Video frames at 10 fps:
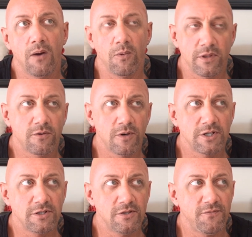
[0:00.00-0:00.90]
one of the
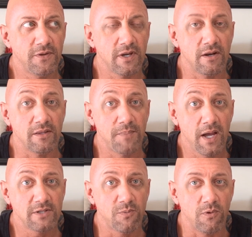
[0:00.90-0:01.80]
questions you're filling out on the
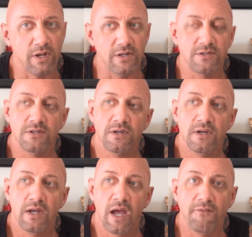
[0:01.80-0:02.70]
passport is,
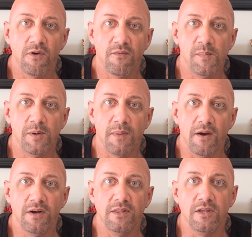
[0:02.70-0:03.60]
have you ever been
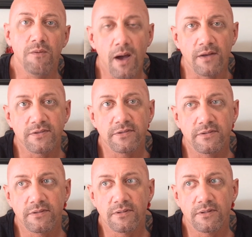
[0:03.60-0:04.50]
married in the U.S.?